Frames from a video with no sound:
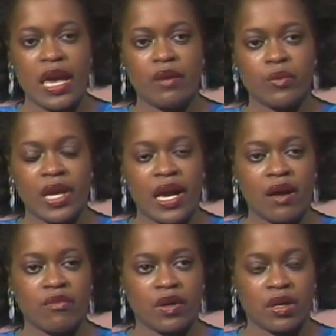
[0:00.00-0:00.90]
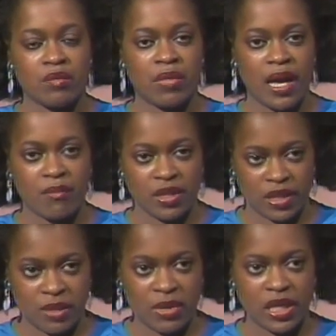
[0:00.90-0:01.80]
And we have
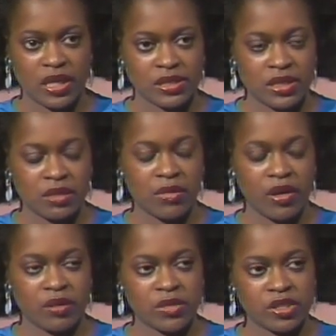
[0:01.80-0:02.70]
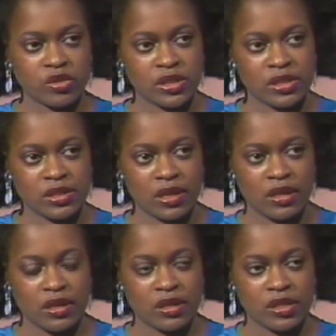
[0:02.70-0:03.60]
bimonthly meetings in the Married Mistress
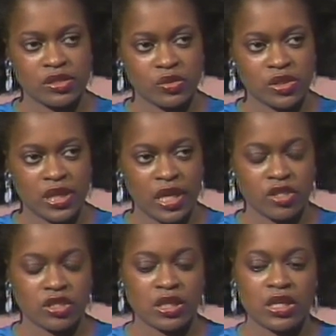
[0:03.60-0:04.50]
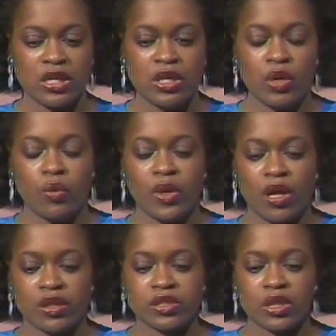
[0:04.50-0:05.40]
Association. I
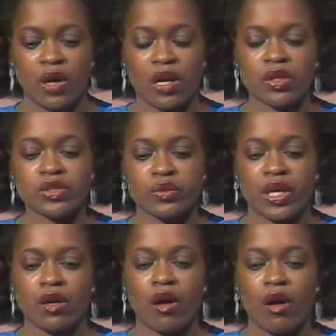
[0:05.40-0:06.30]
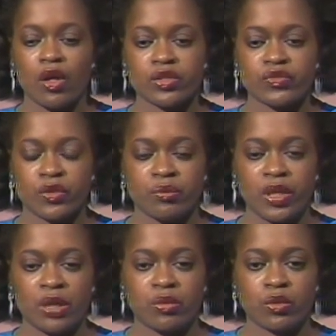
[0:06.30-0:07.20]
also get calls from
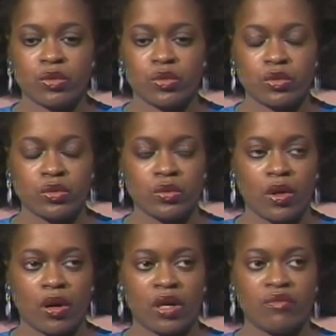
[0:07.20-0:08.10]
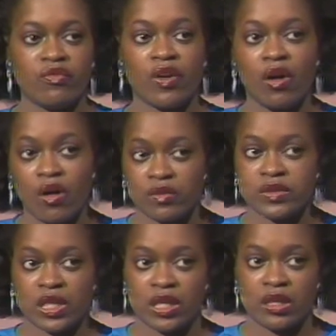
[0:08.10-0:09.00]
people who are
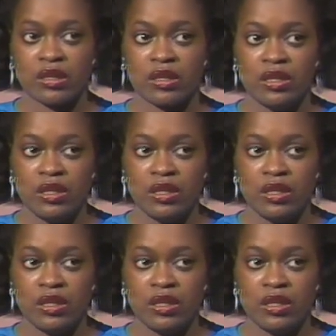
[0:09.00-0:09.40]
involved in